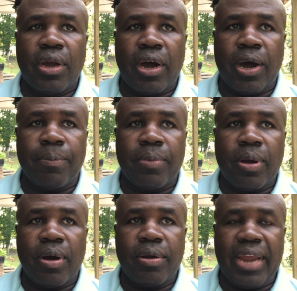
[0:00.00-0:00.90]
Um,
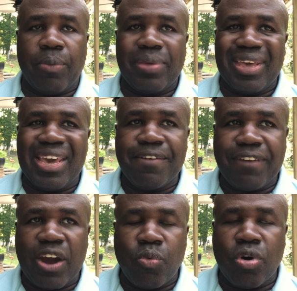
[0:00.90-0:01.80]
now, if
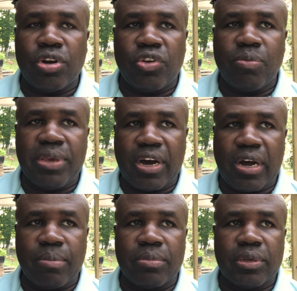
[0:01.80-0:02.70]
I were to
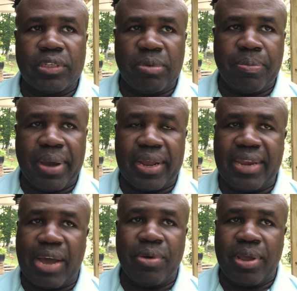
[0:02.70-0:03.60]
become symptomatic,
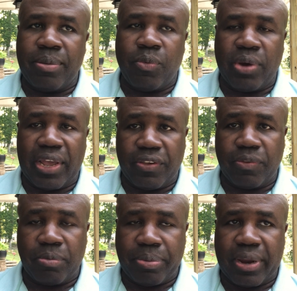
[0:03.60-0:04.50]
now, in, when I say
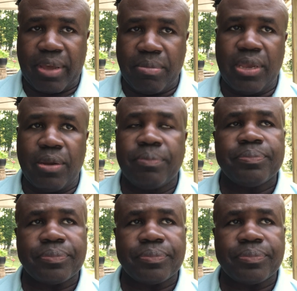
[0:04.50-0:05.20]
symptomatic, I mean